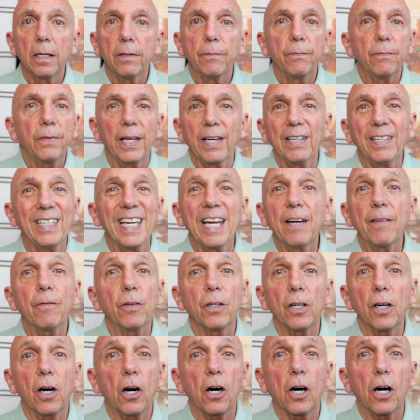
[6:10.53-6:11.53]
They never
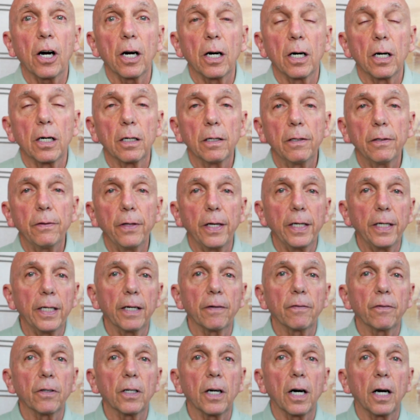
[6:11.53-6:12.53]
are. They
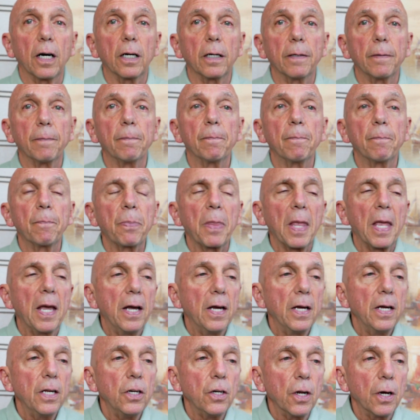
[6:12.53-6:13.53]
never are.
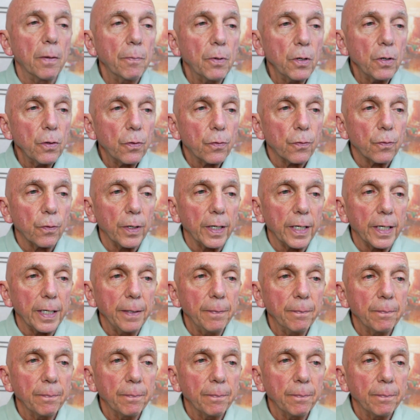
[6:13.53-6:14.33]
Number three,